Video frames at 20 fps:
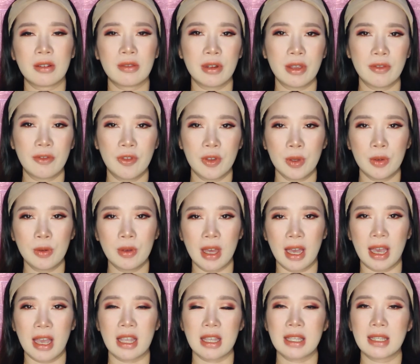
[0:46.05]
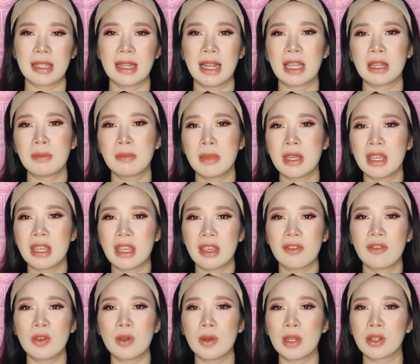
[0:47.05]
review guys, let me
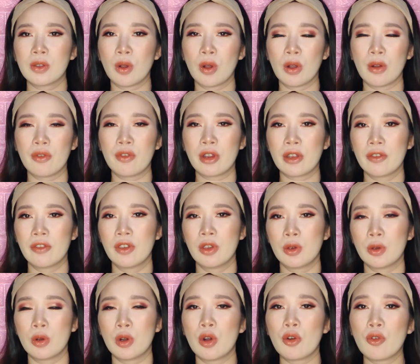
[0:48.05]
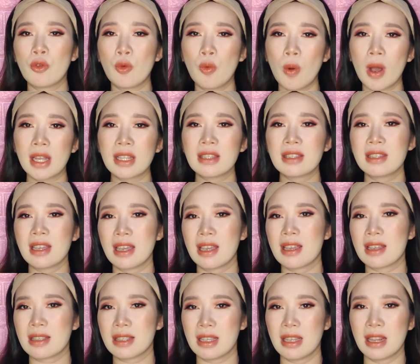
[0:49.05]
give you an overview of what
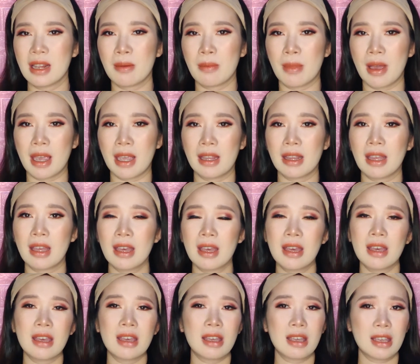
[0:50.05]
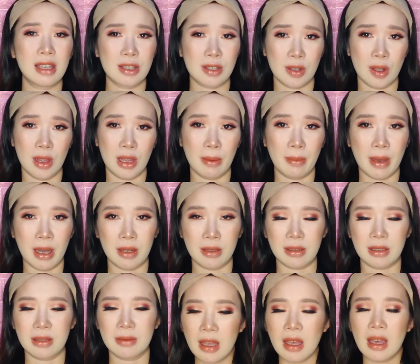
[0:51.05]
niacinamide is all about.